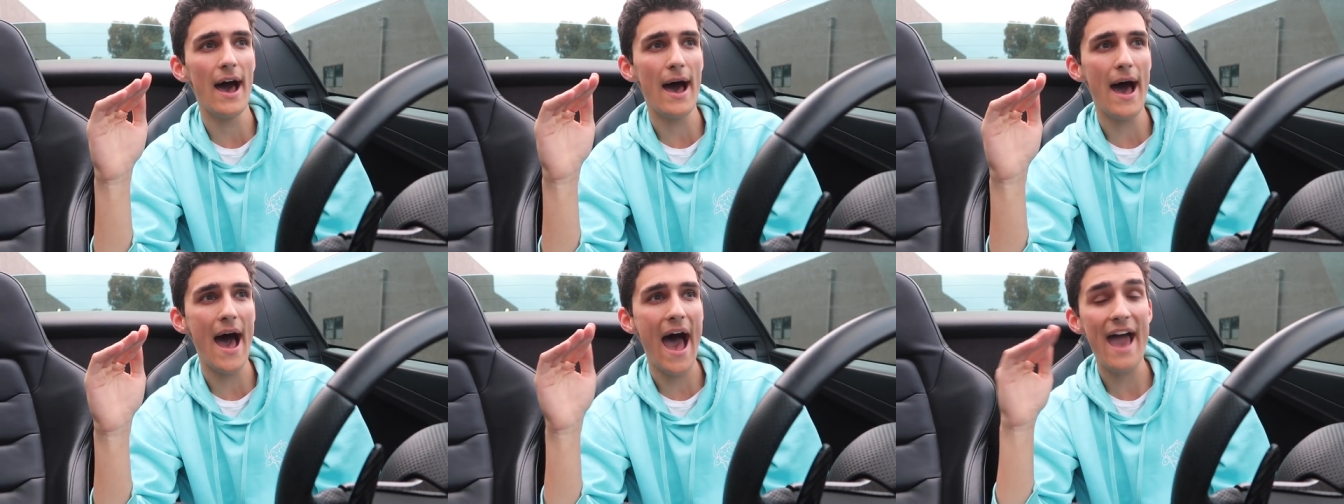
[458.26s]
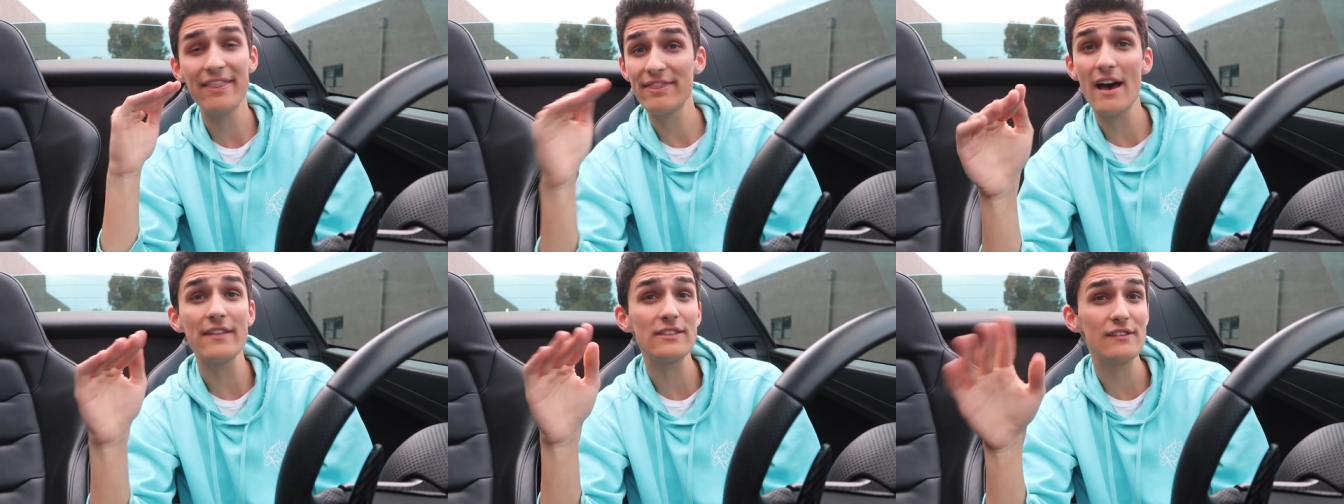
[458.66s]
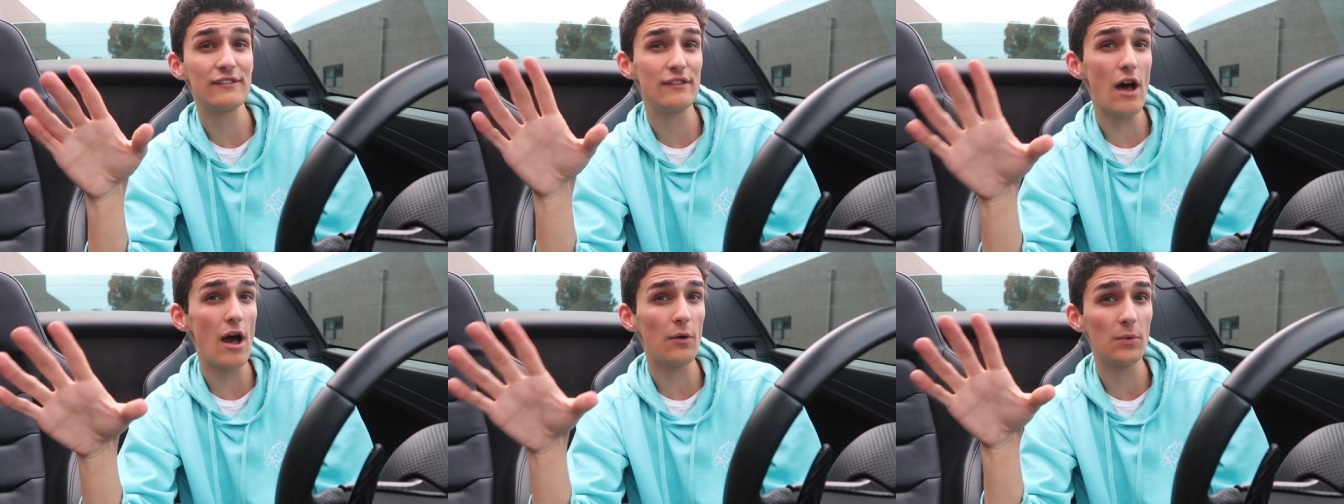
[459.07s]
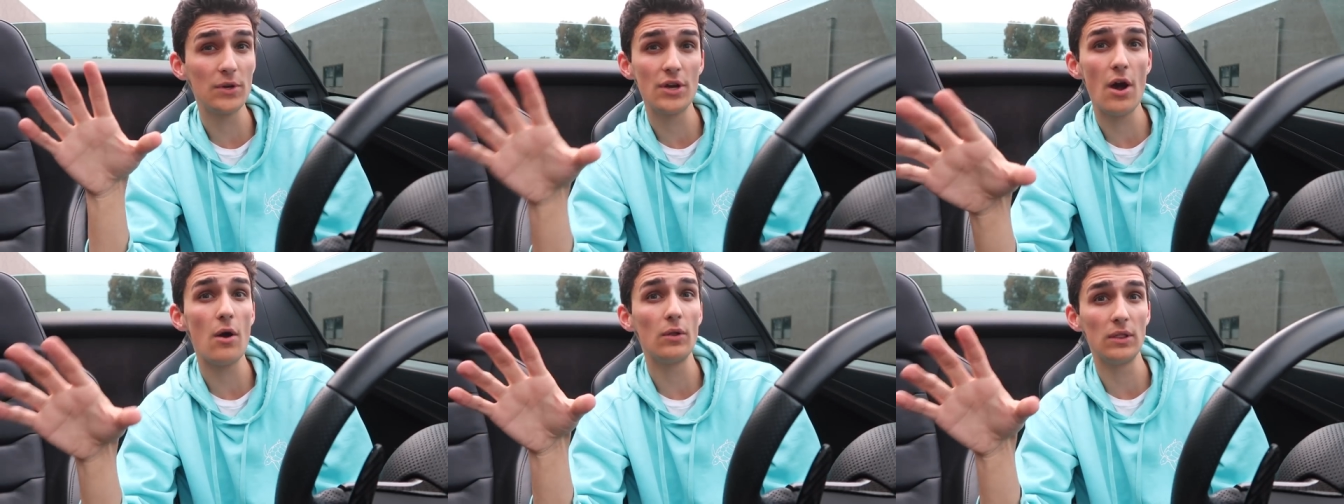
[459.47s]
uh, I thought the stock
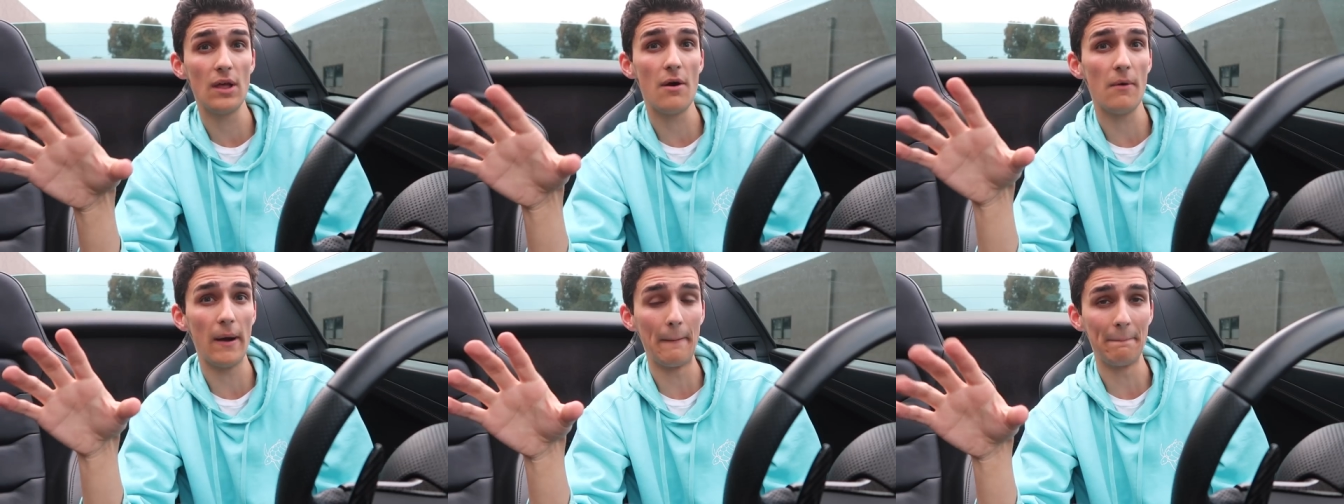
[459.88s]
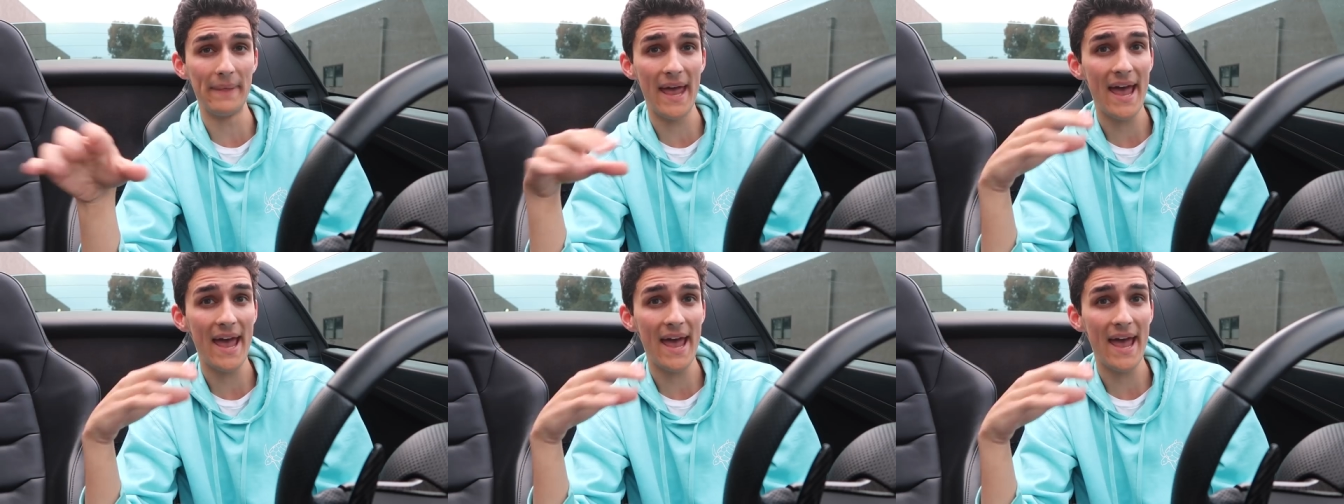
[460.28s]
would go lower,